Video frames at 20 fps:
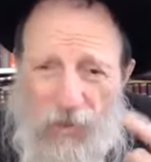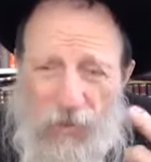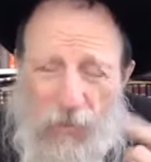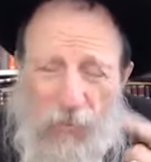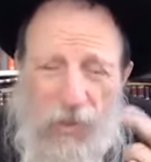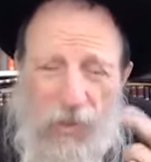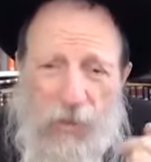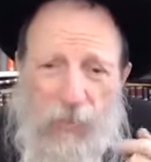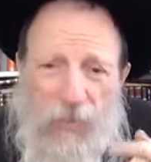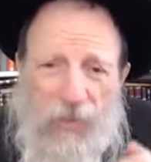
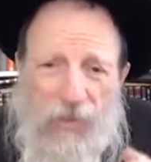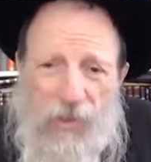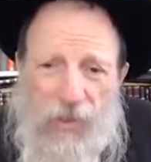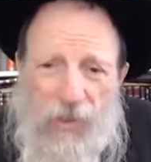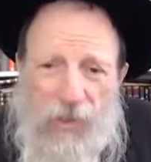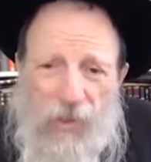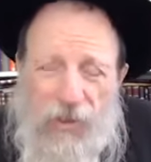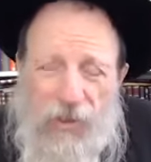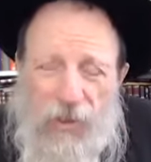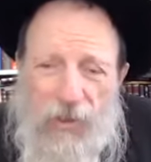rich man
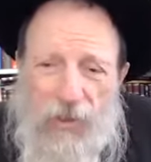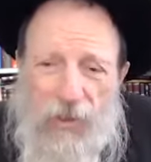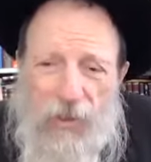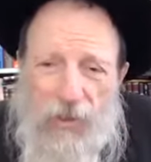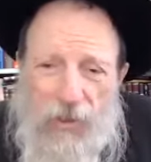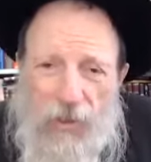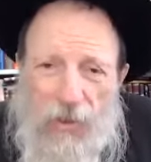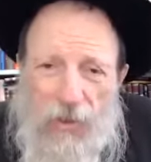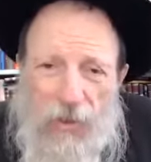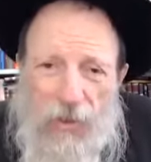says,
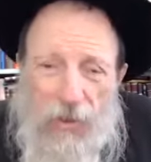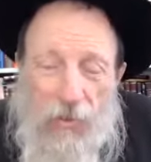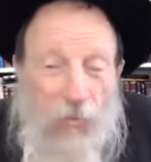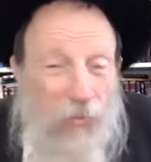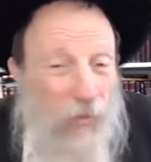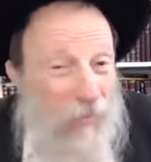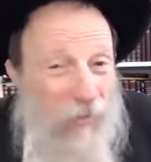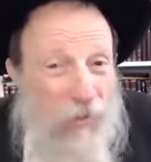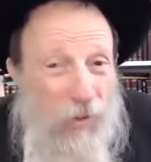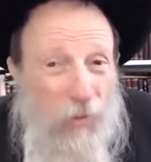
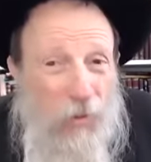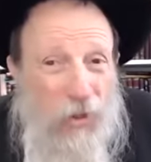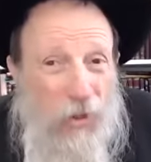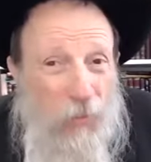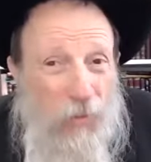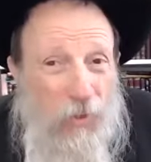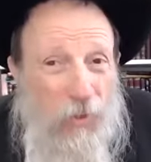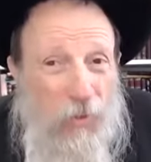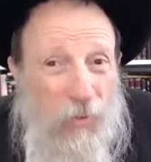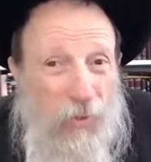Reb Zusha,
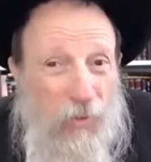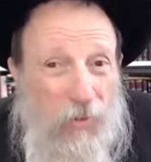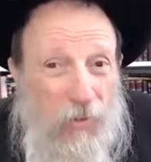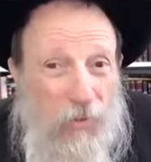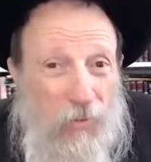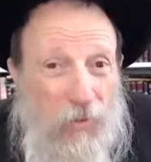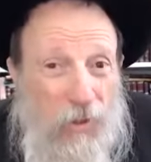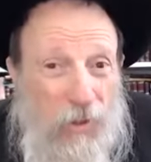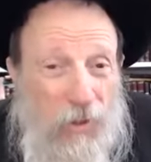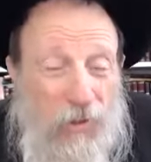which Reb
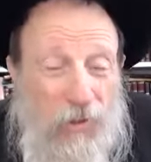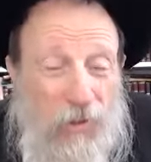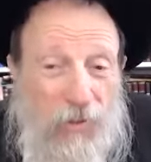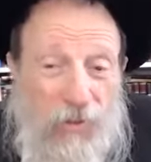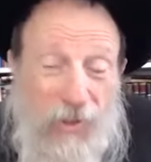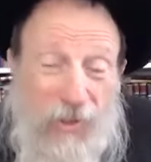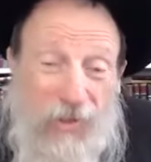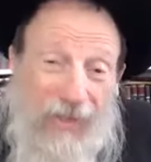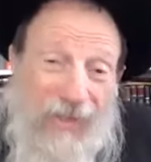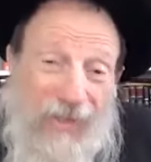Zusha?
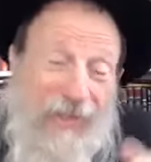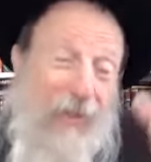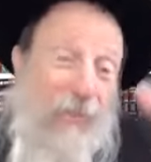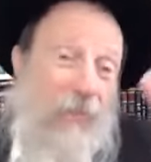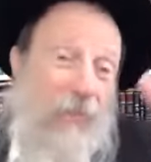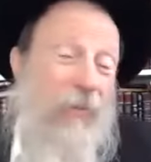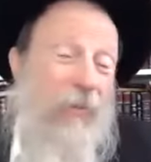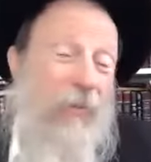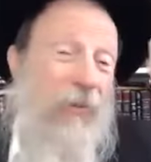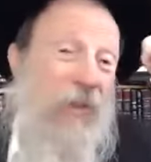Says, I
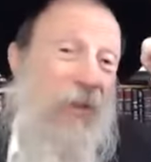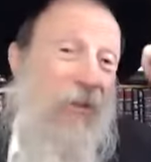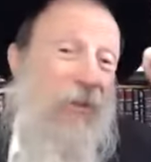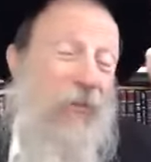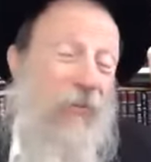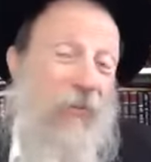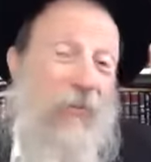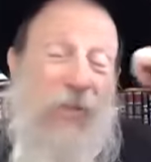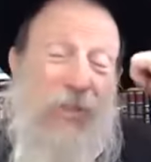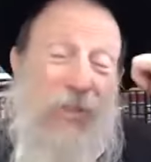come from the other,
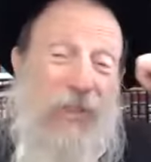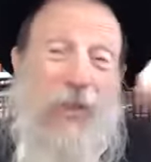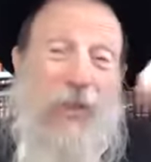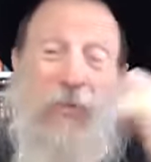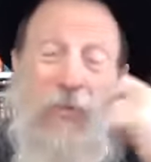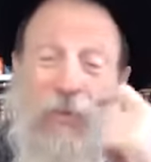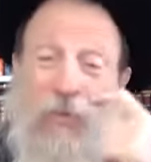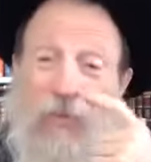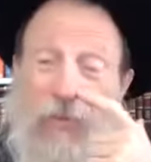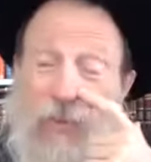from this
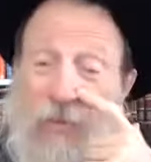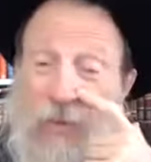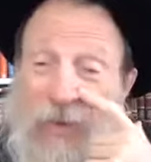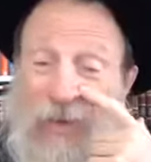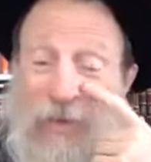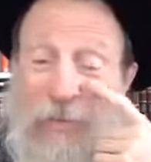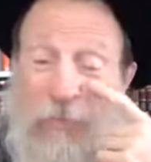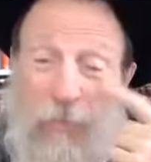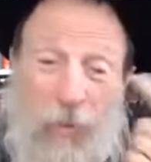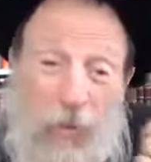town over there,
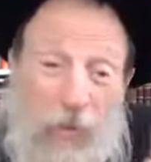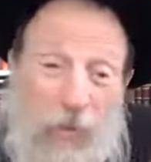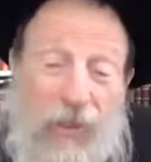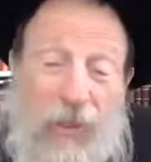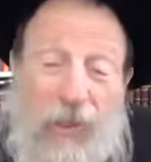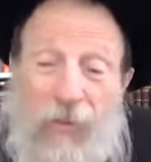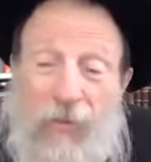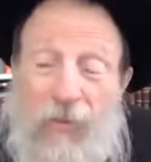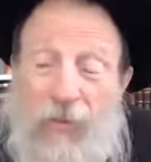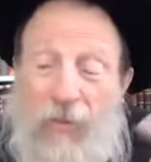
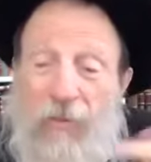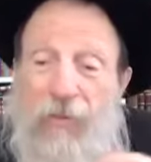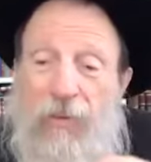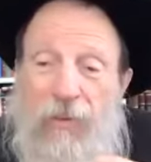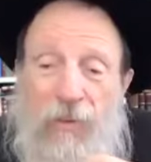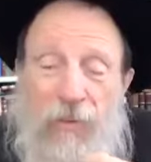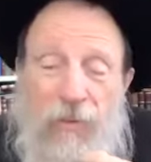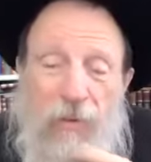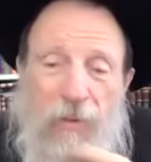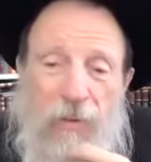Anipolia. Uh,
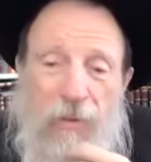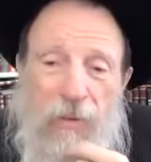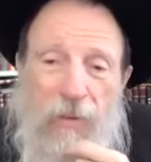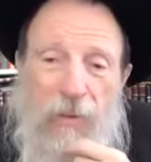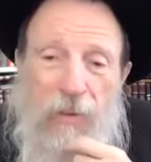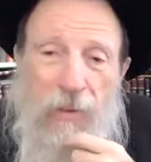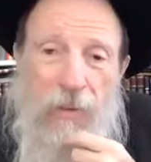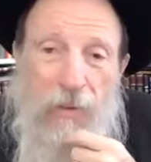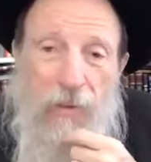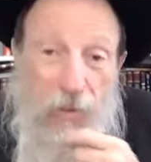
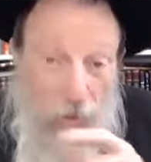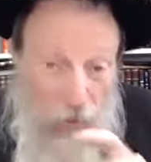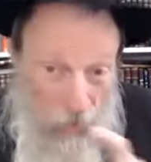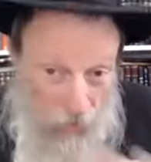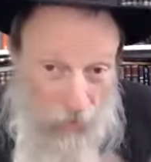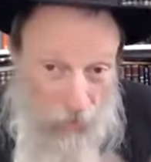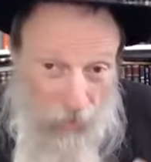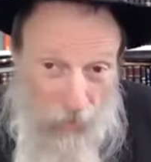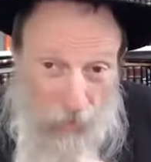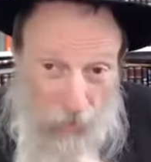says,
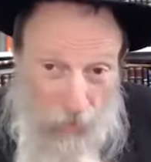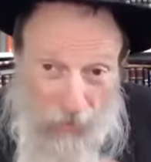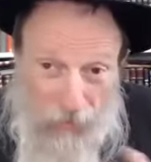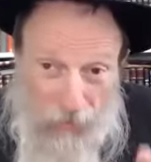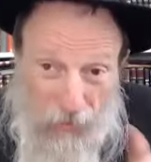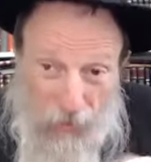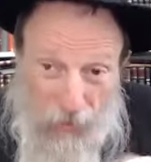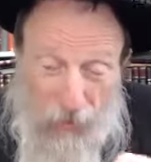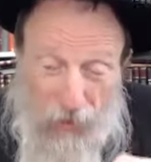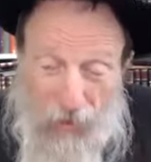you know Reb
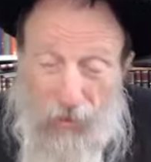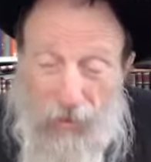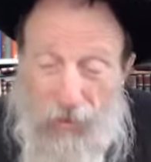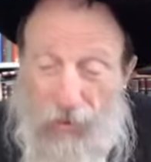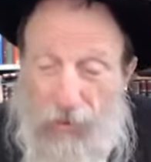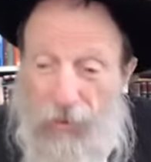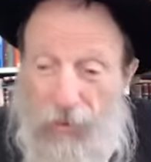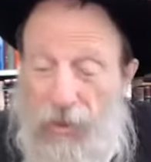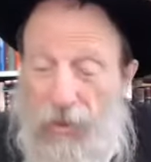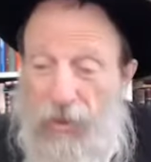Zusha?
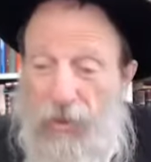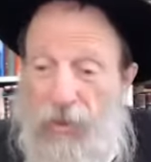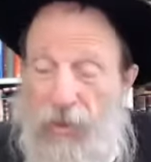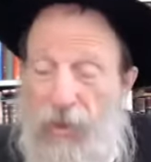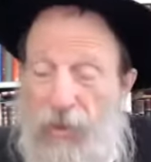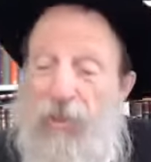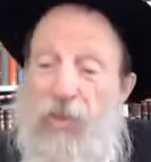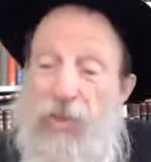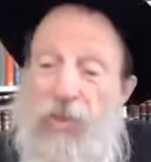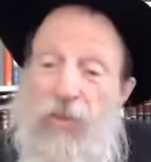Says,
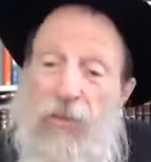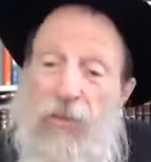yes.